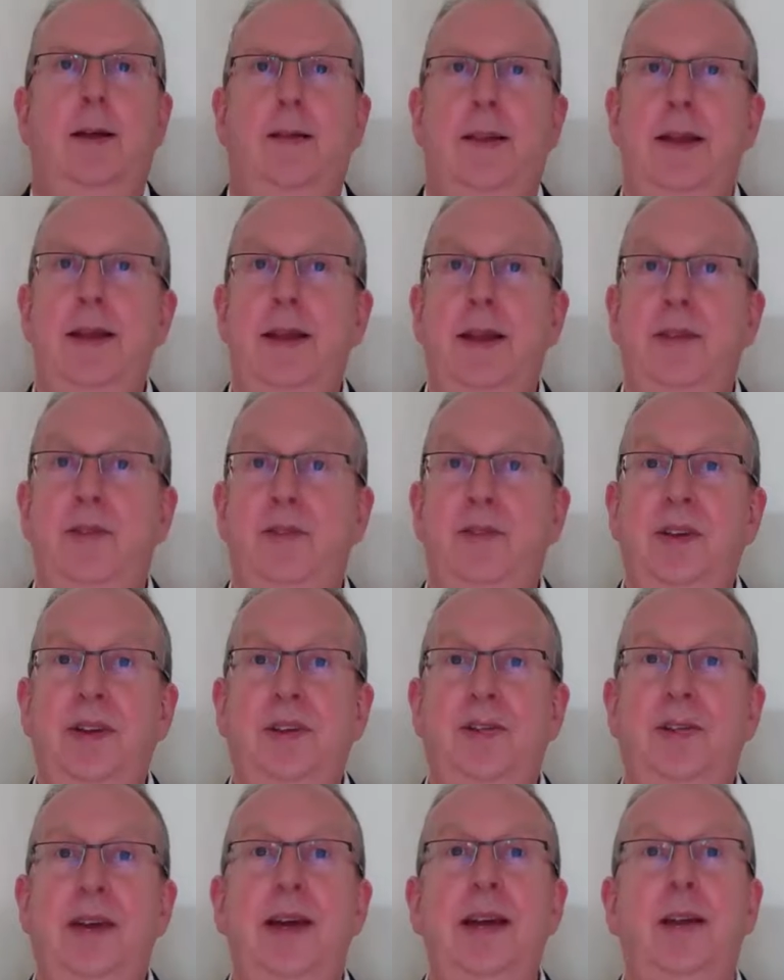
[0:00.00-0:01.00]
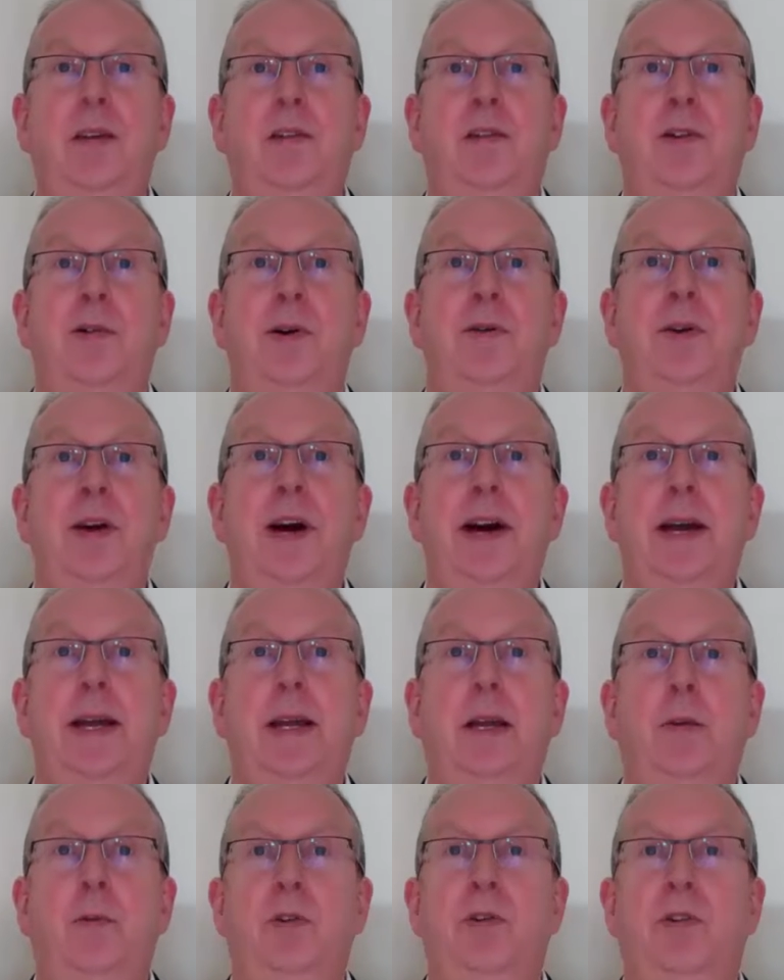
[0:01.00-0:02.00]
Then there's
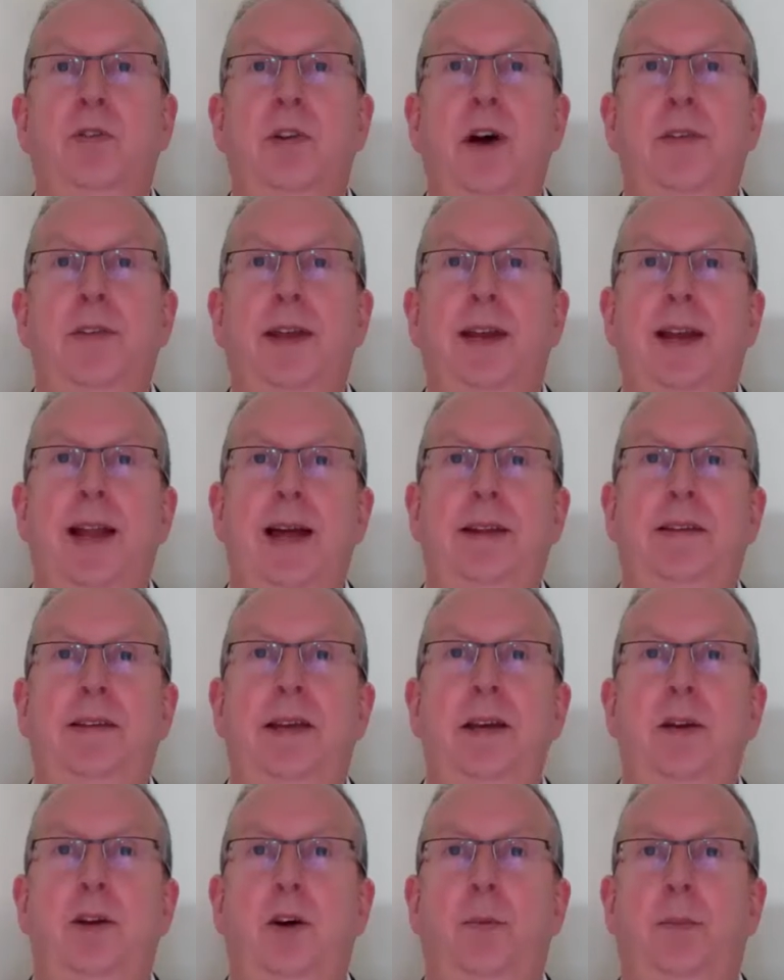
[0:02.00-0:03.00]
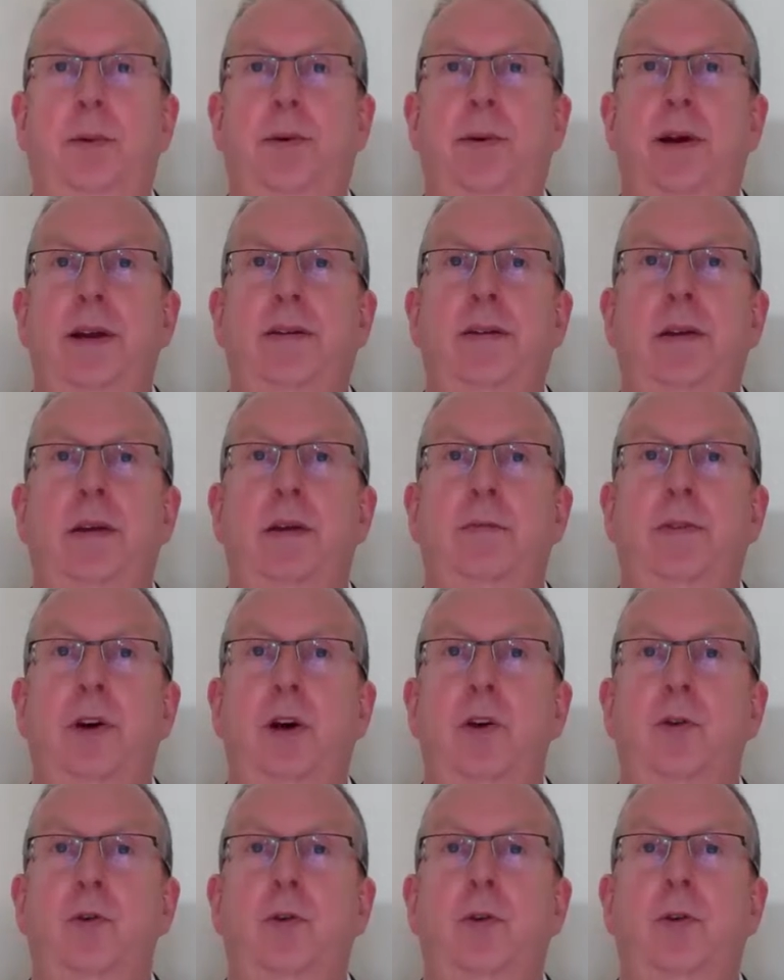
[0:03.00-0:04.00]
68209, which is other letting and operating of
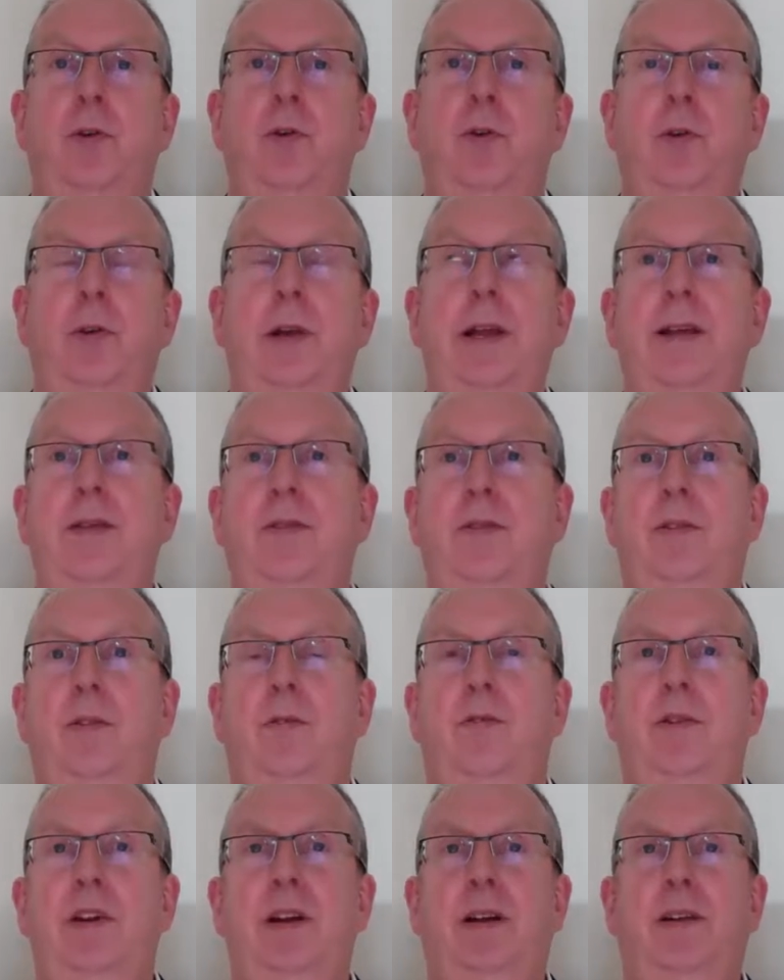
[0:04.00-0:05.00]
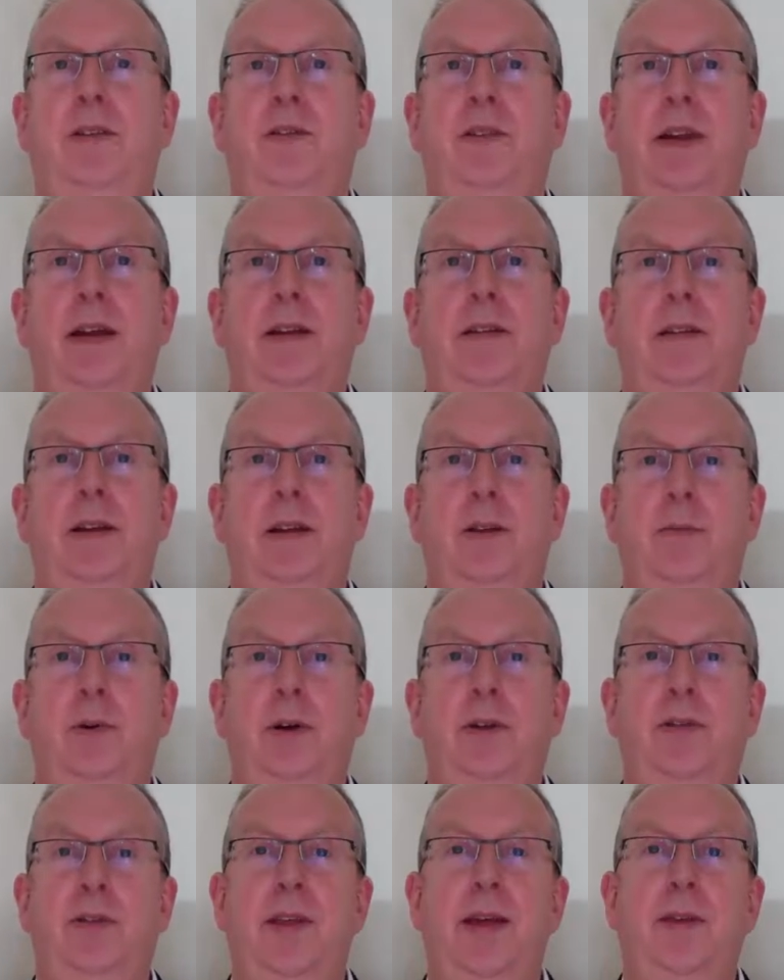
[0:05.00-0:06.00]
own or leased real estate. In other
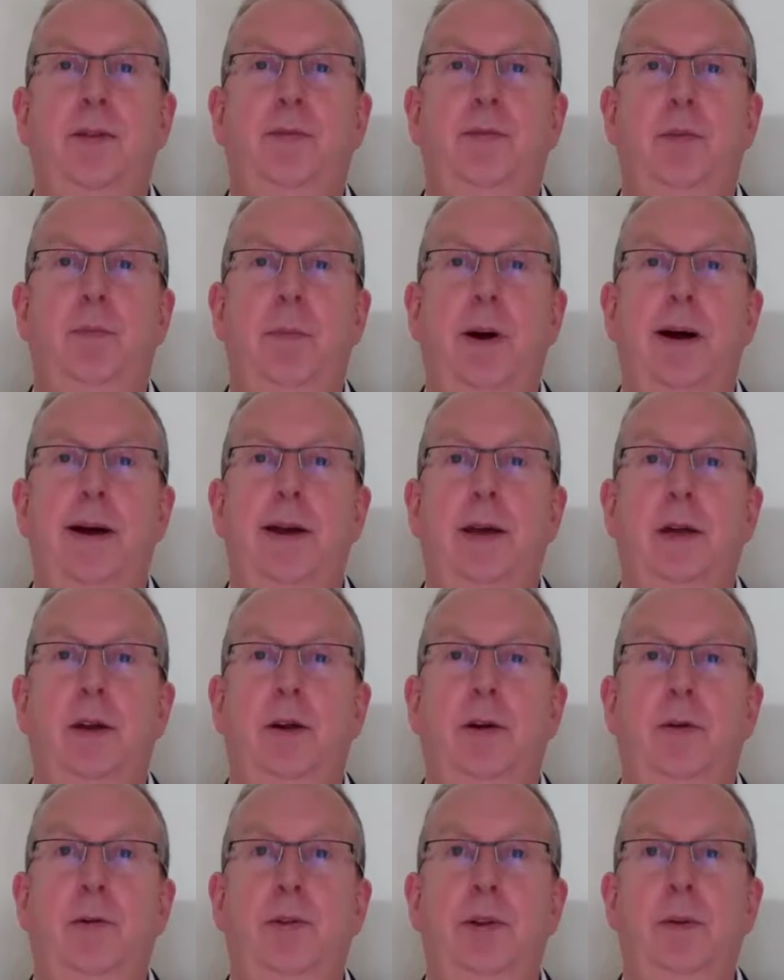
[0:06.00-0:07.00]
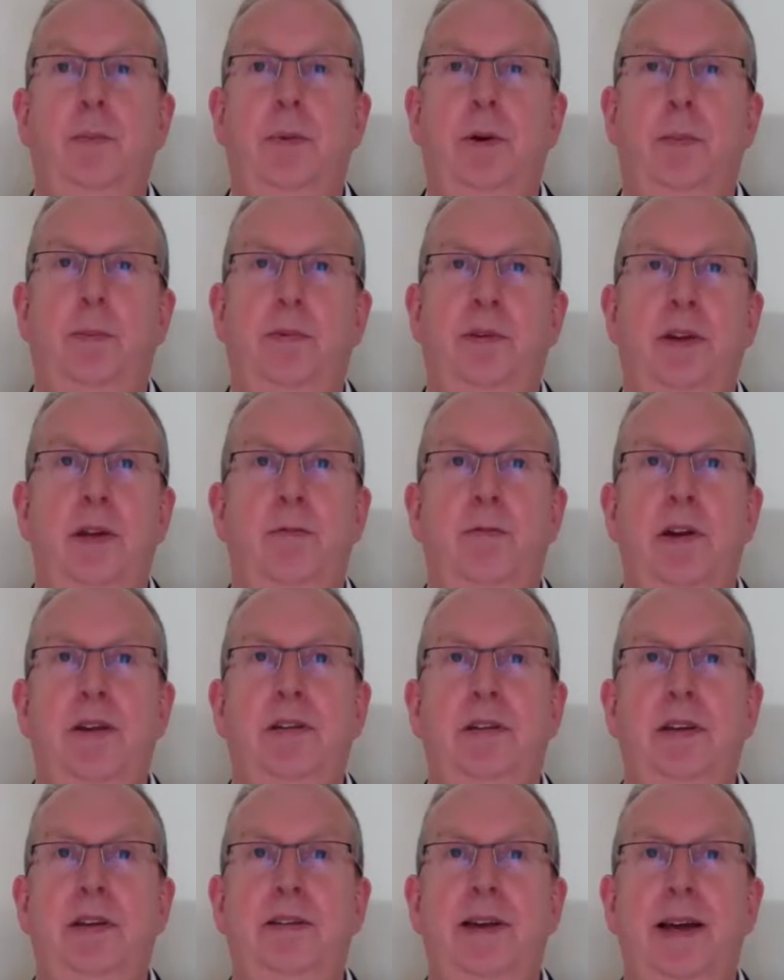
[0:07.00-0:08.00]
words, that's for buying and holding property and
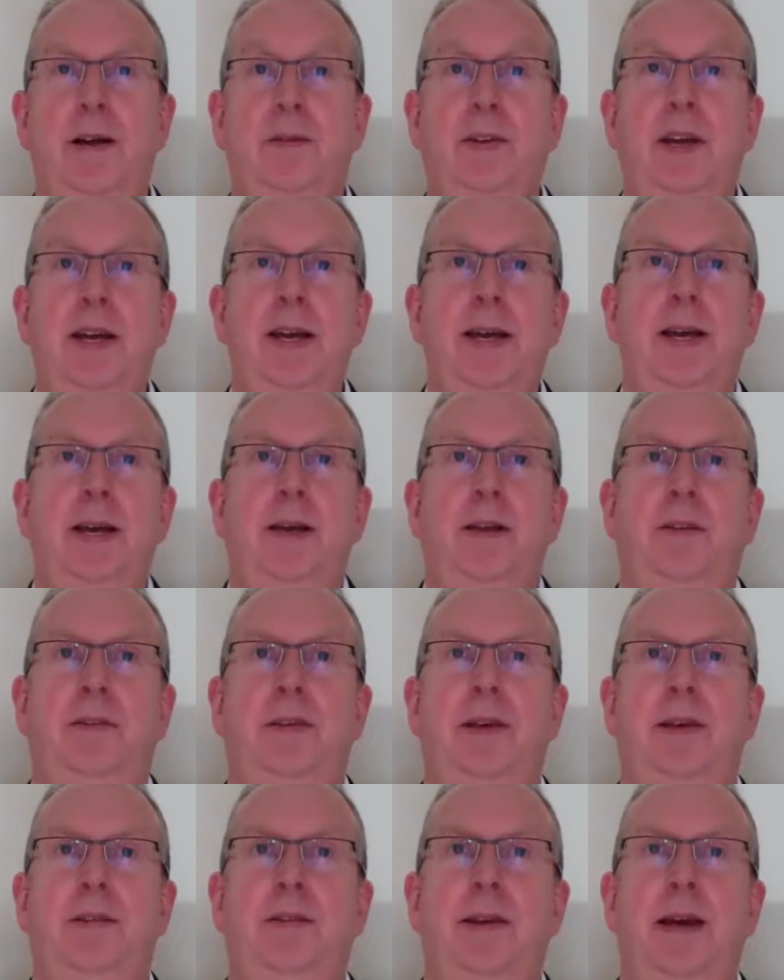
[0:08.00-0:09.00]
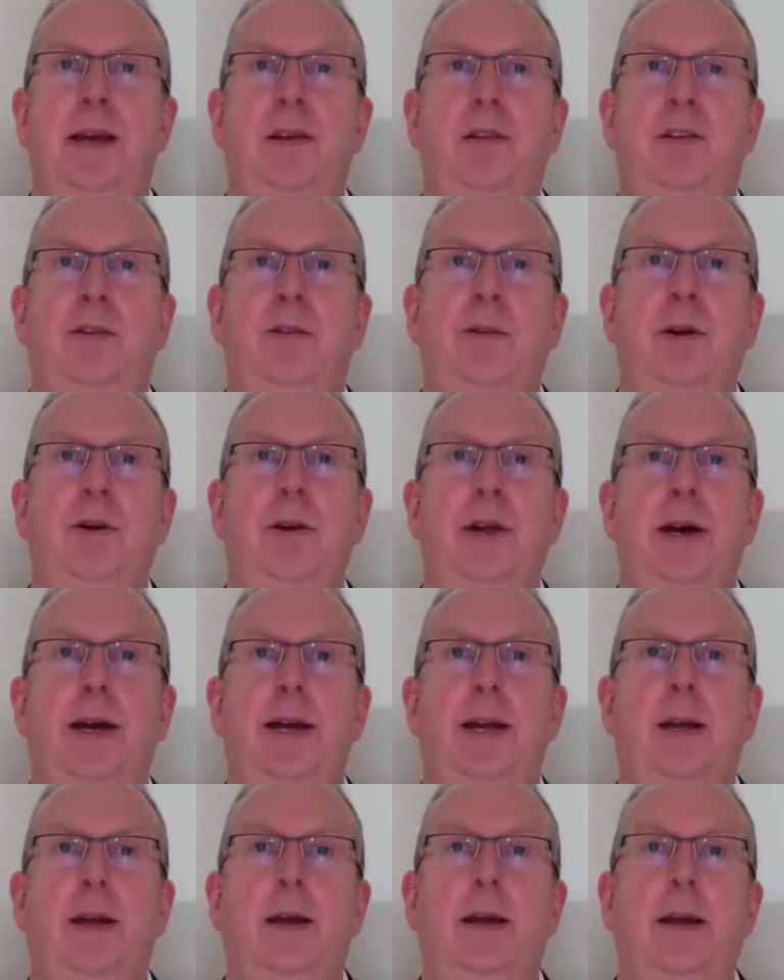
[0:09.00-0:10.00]
renting it out.
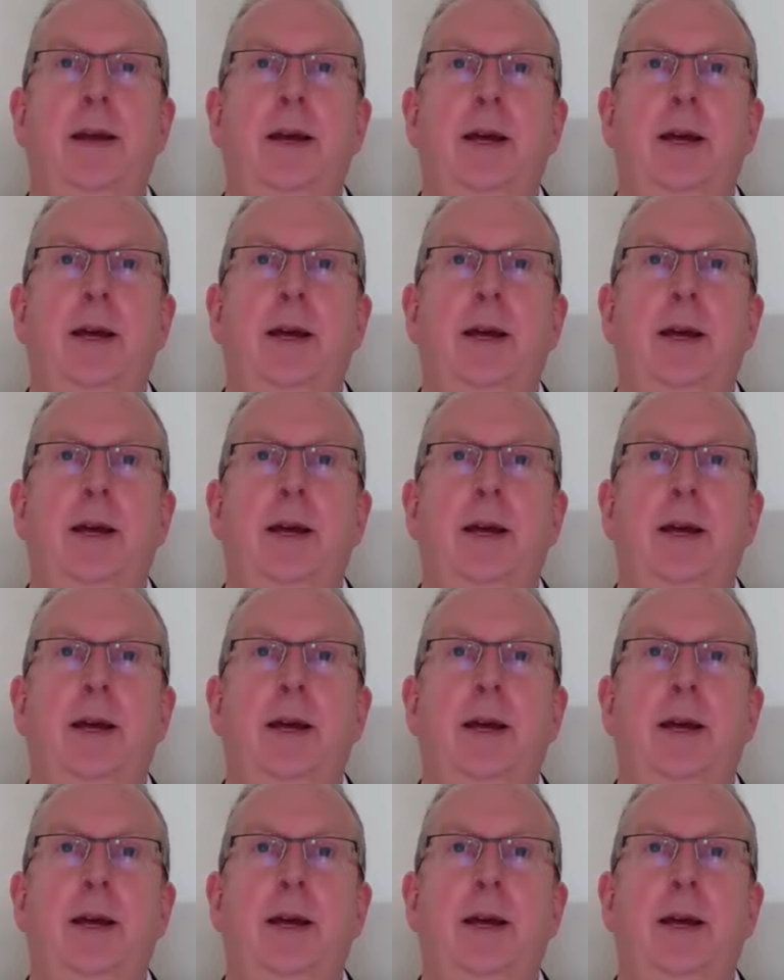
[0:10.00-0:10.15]
68209.